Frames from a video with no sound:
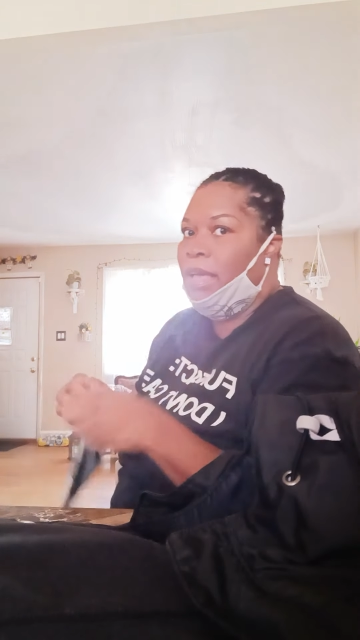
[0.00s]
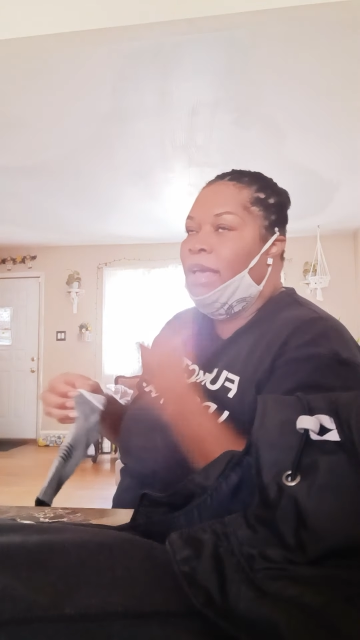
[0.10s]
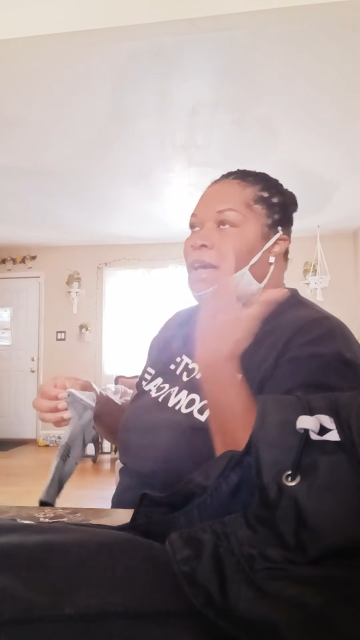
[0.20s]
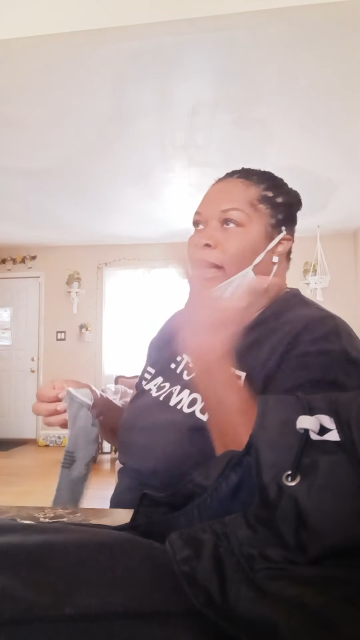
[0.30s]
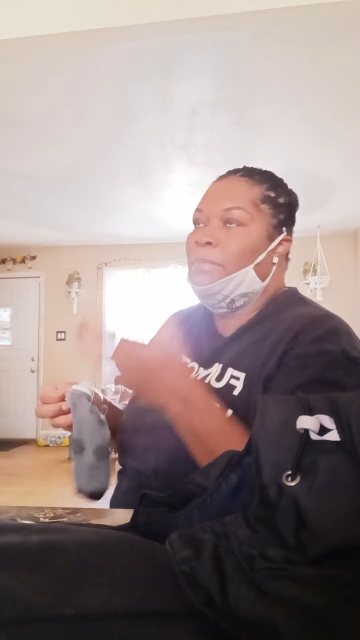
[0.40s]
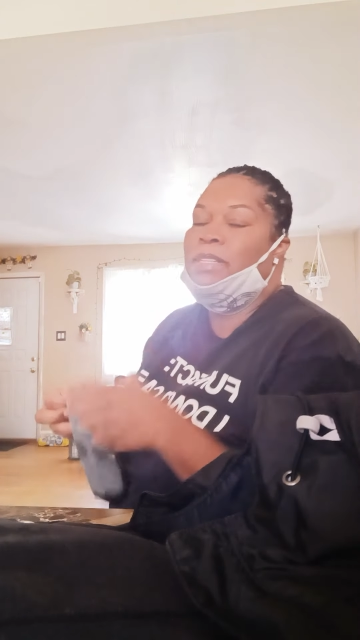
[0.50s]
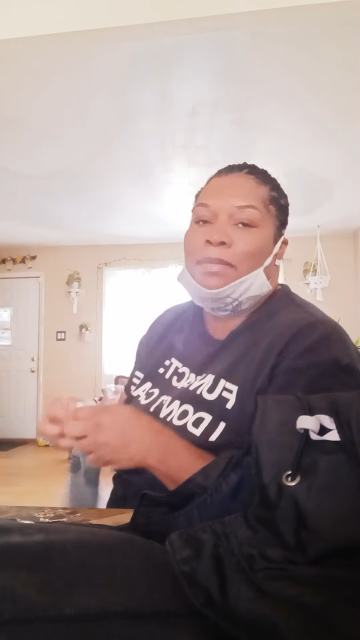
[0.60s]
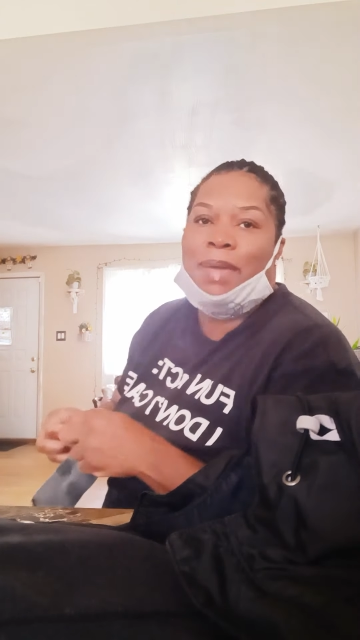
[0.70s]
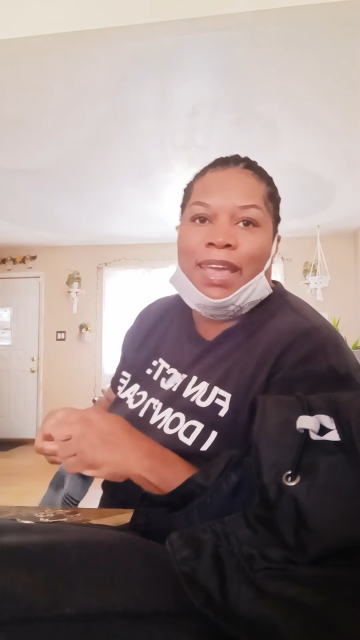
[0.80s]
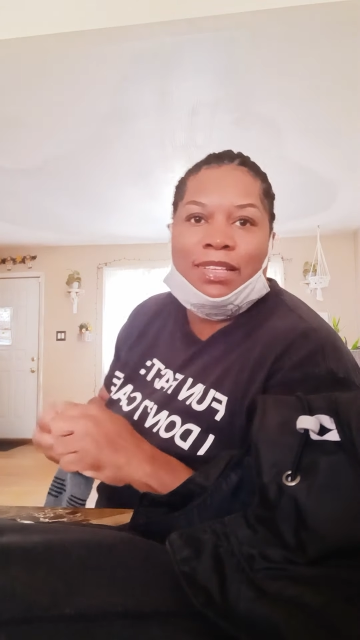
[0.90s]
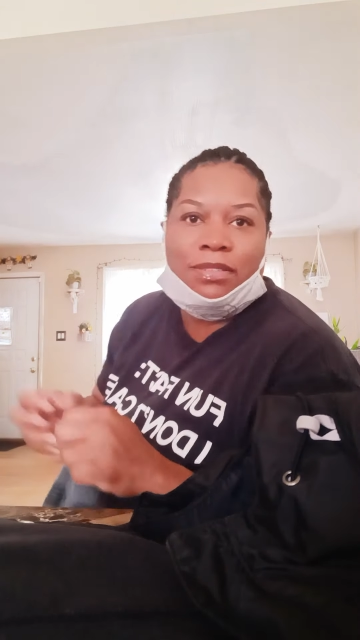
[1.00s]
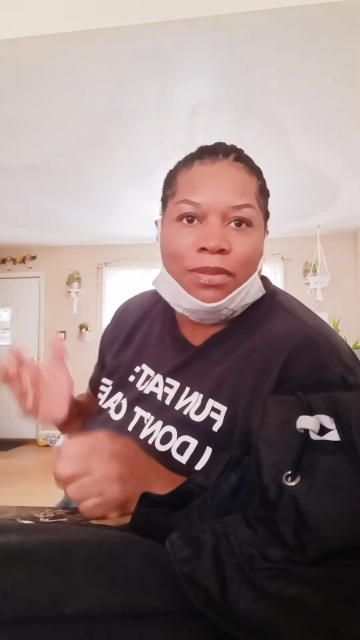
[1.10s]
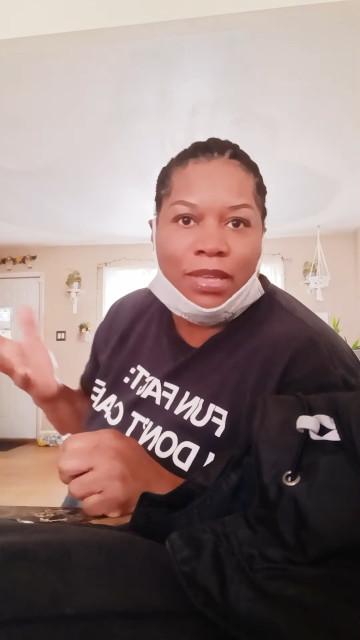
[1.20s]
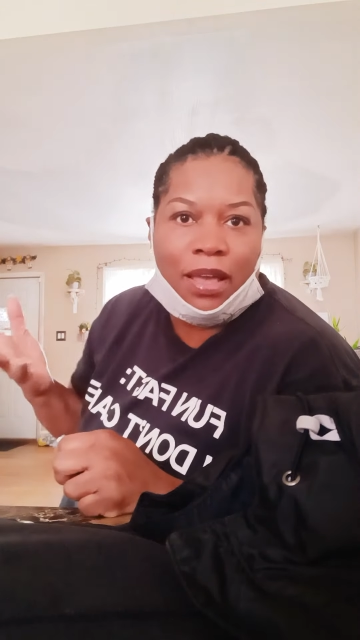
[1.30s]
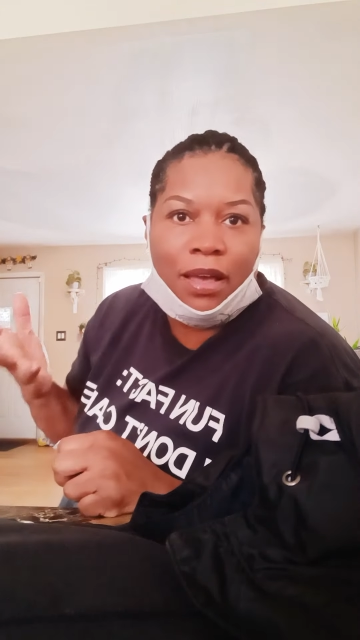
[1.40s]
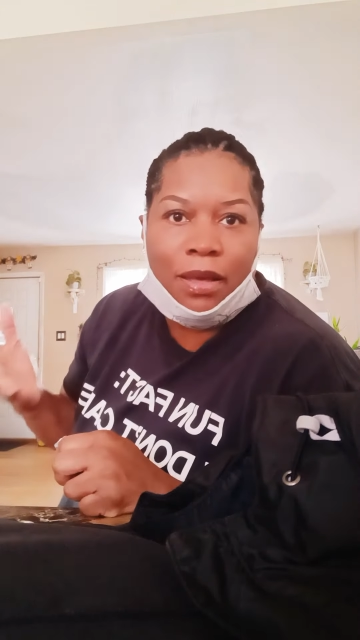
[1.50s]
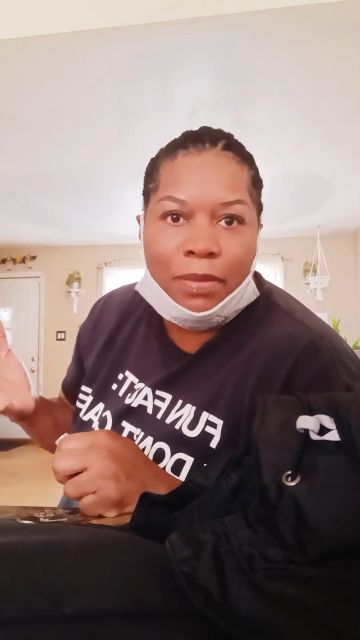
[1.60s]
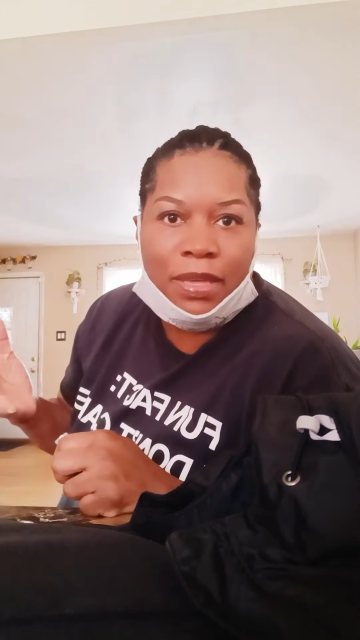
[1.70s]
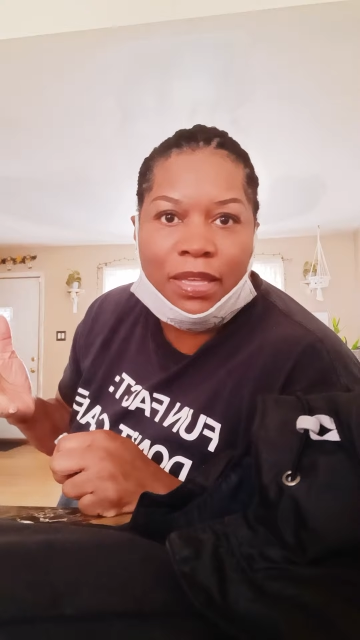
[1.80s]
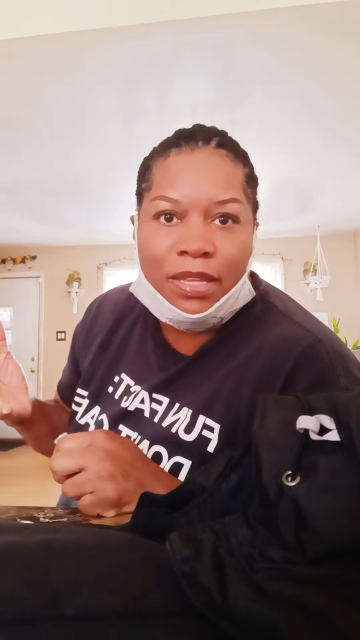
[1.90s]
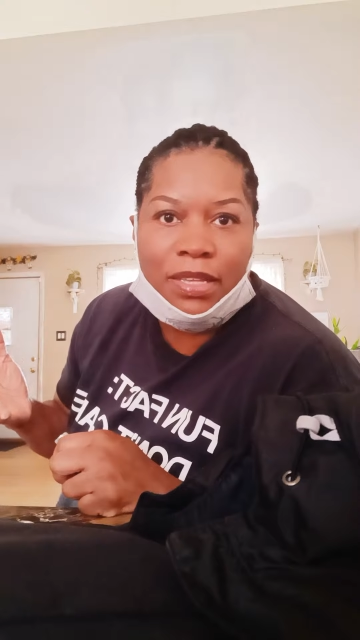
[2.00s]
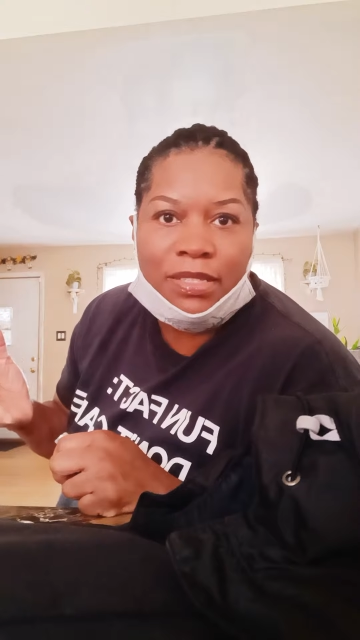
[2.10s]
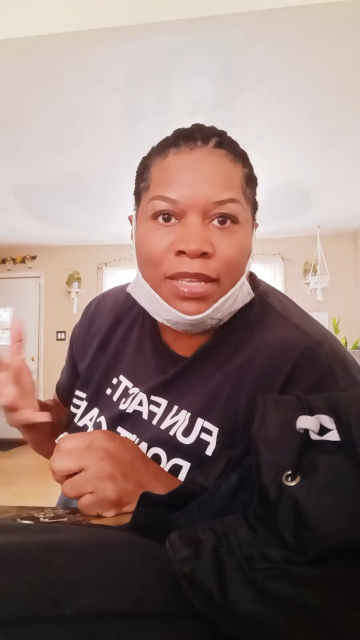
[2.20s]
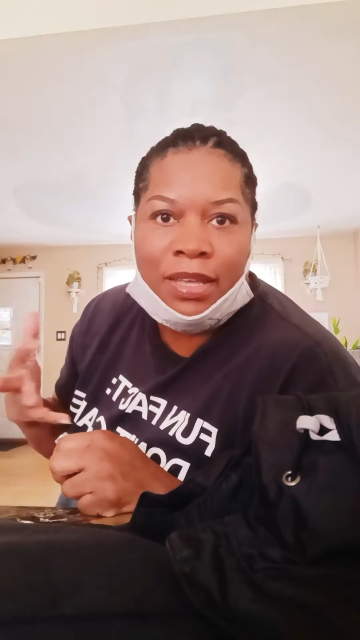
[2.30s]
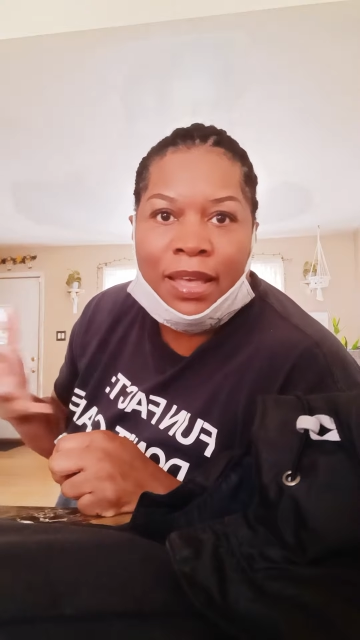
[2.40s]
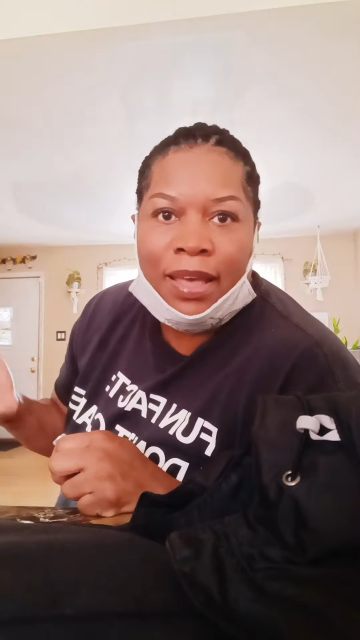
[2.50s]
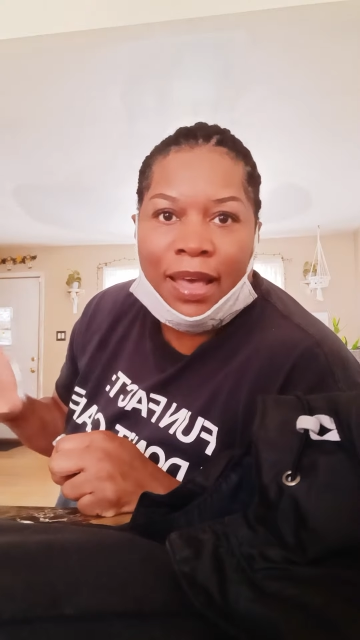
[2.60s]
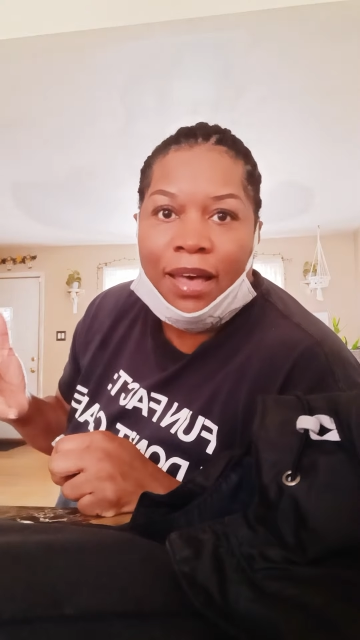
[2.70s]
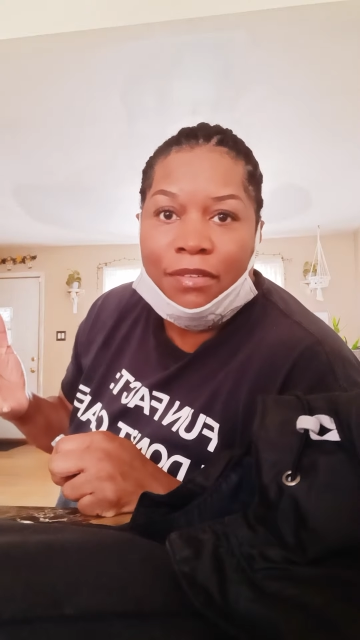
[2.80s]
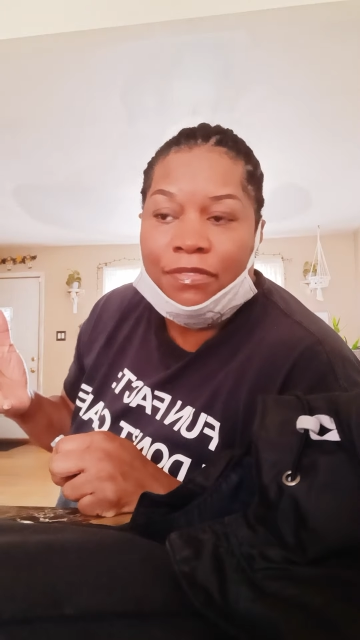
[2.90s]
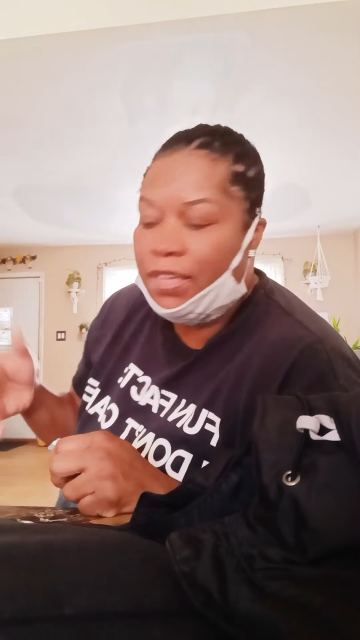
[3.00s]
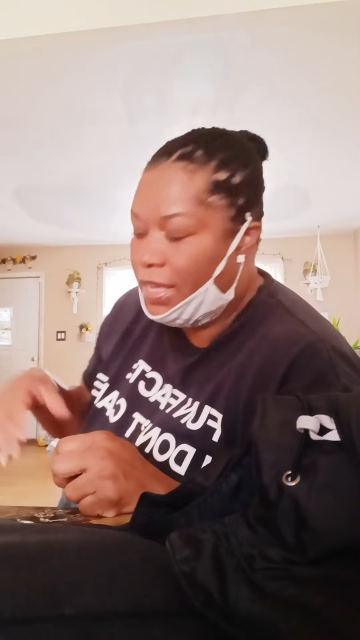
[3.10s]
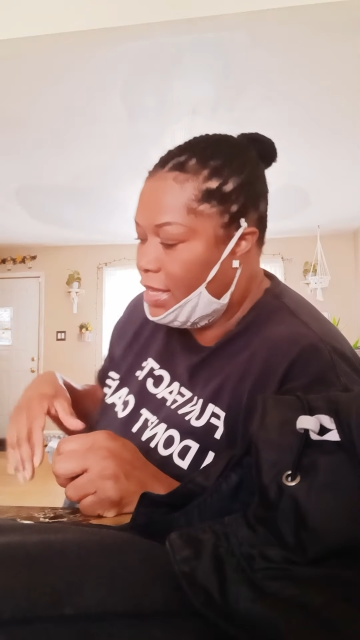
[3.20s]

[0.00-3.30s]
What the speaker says: I put the mask on, y'all, because I'll forget